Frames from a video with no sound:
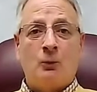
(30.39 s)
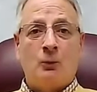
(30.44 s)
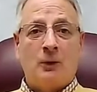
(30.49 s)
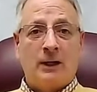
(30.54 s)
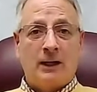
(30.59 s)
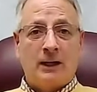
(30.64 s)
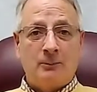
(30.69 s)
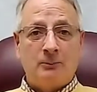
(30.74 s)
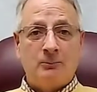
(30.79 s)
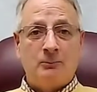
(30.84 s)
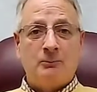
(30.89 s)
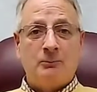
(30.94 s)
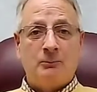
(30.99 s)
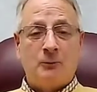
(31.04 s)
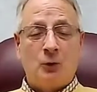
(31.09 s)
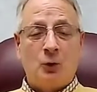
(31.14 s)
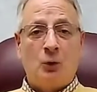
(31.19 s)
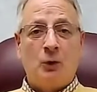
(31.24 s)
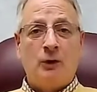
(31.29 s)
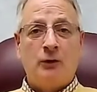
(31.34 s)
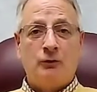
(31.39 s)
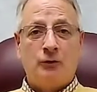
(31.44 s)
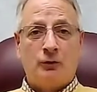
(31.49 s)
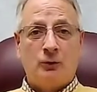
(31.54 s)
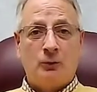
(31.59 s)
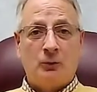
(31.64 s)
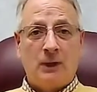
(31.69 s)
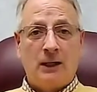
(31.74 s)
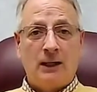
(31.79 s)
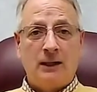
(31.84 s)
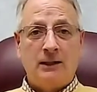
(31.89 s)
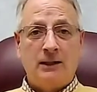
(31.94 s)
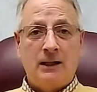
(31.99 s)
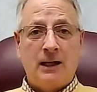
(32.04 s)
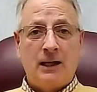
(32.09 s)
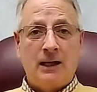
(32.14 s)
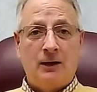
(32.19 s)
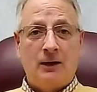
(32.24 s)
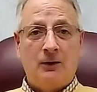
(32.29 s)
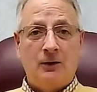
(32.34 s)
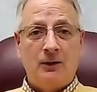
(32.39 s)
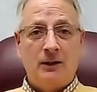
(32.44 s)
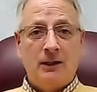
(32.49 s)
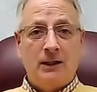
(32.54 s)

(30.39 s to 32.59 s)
what I'm going through right now.